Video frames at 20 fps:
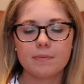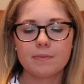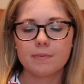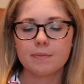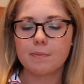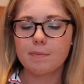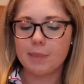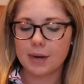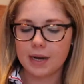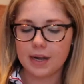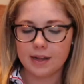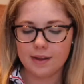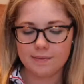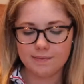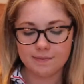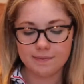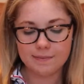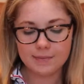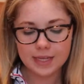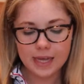But
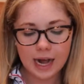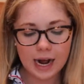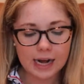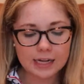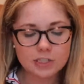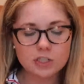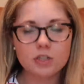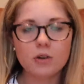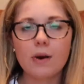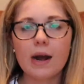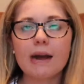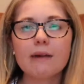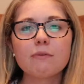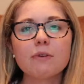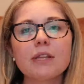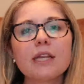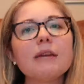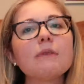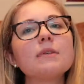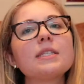yeah, so I
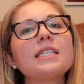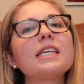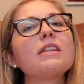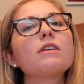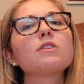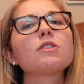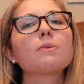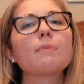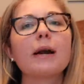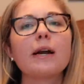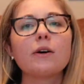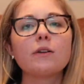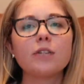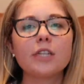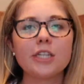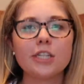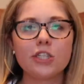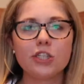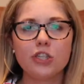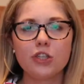really would say those are my
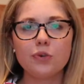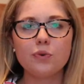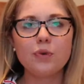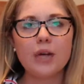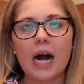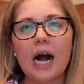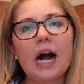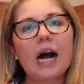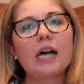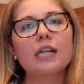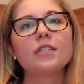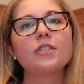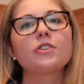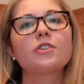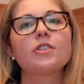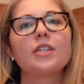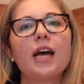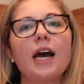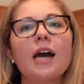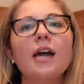only two cons,
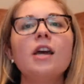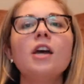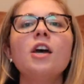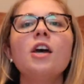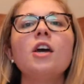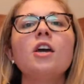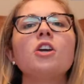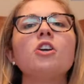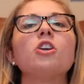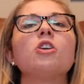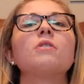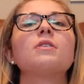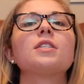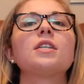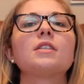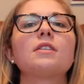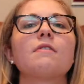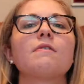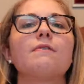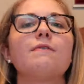or that, it
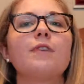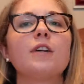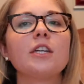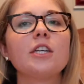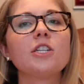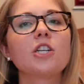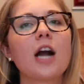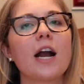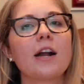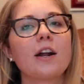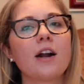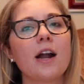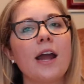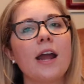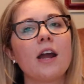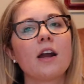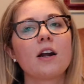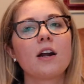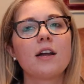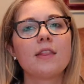doesn't fully dry your
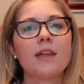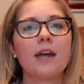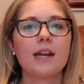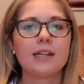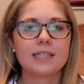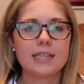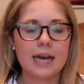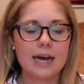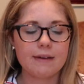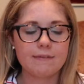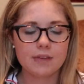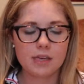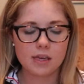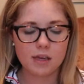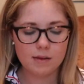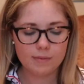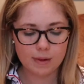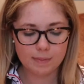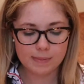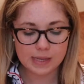hair and that it's
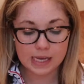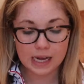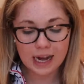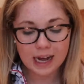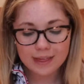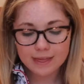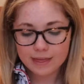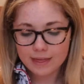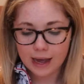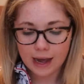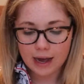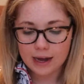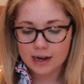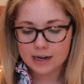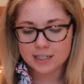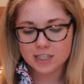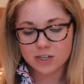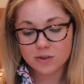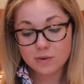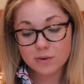heavy. Beyond that,
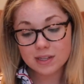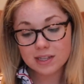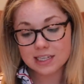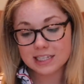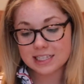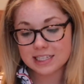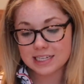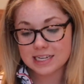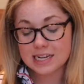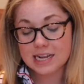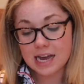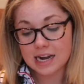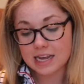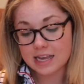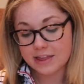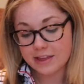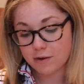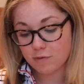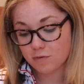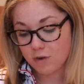I don't really see
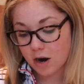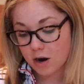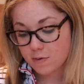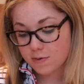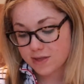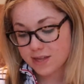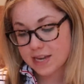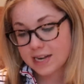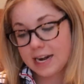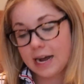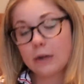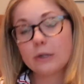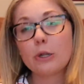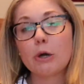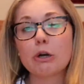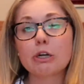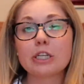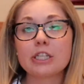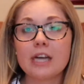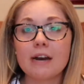anything wrong with it. Now,
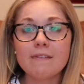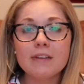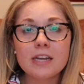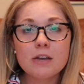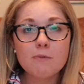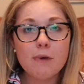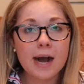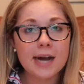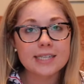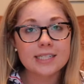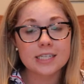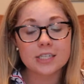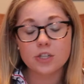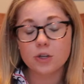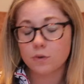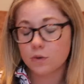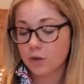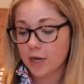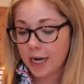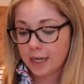longevity-wise, I
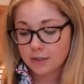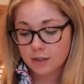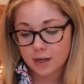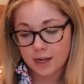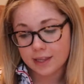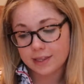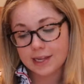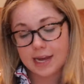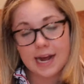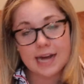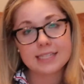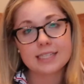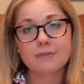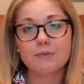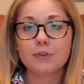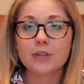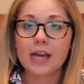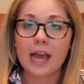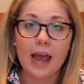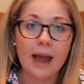don't know how long it lasts.
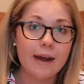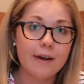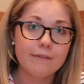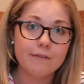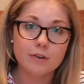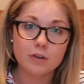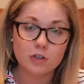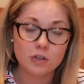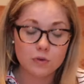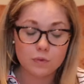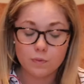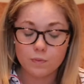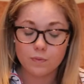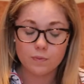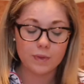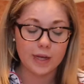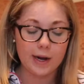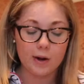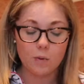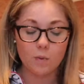I've only had it for
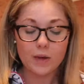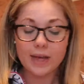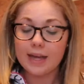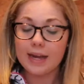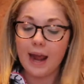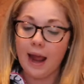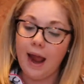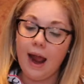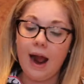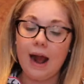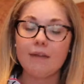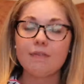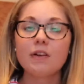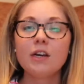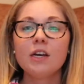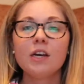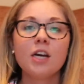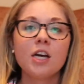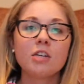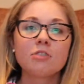a week and a half,
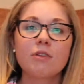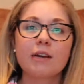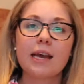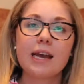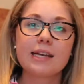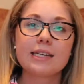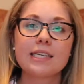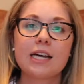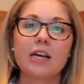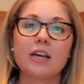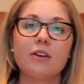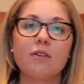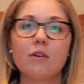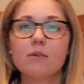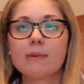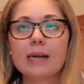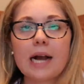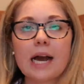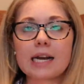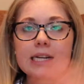so I can't tell you,
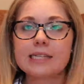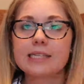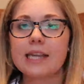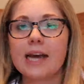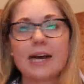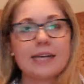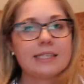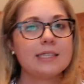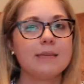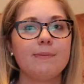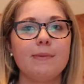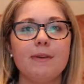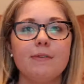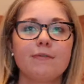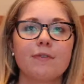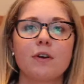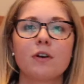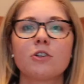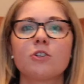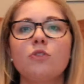oh my god, it's lasted me
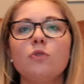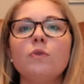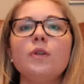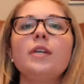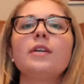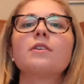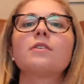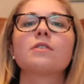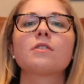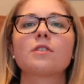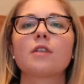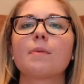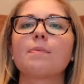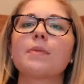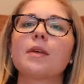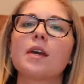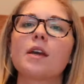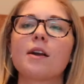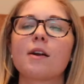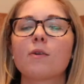for 2 years or
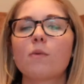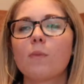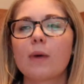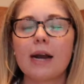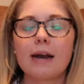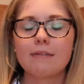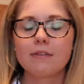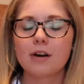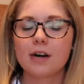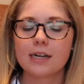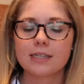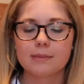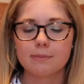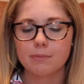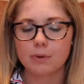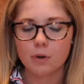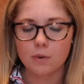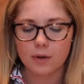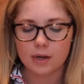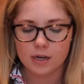something, or whatever. It hasn't
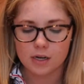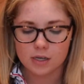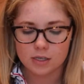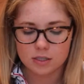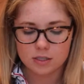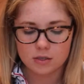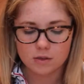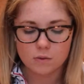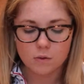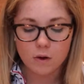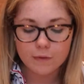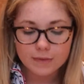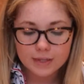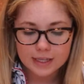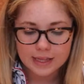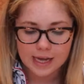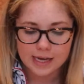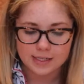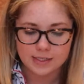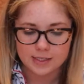broke at all, so hopefully
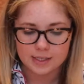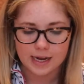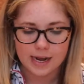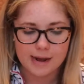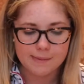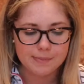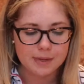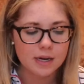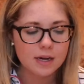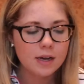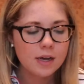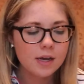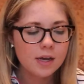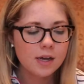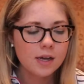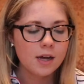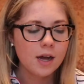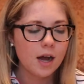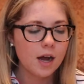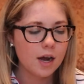that doesn't happen.
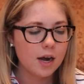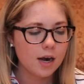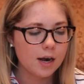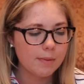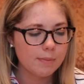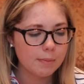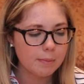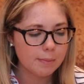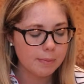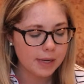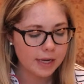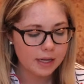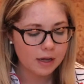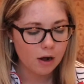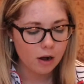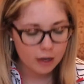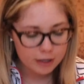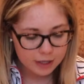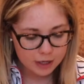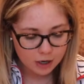But
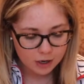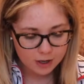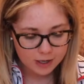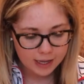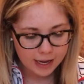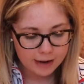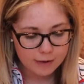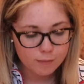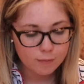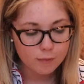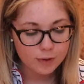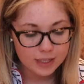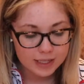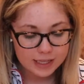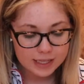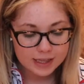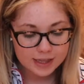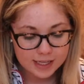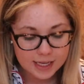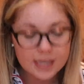all in all, I
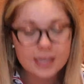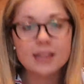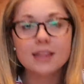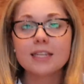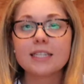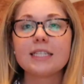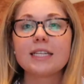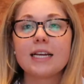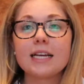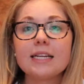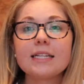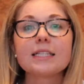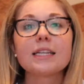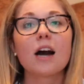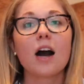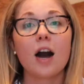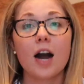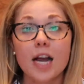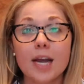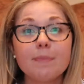really think this is
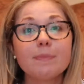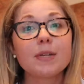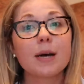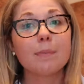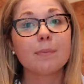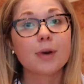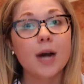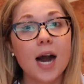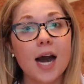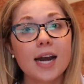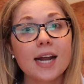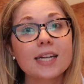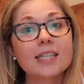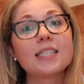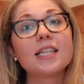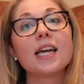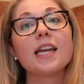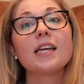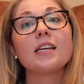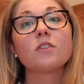a hyped-up
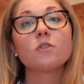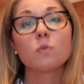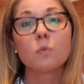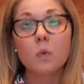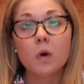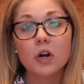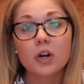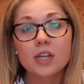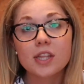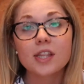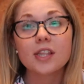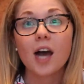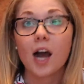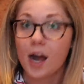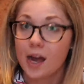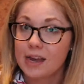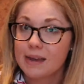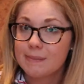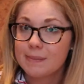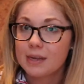product that is worth the
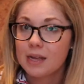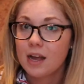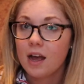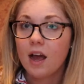hype.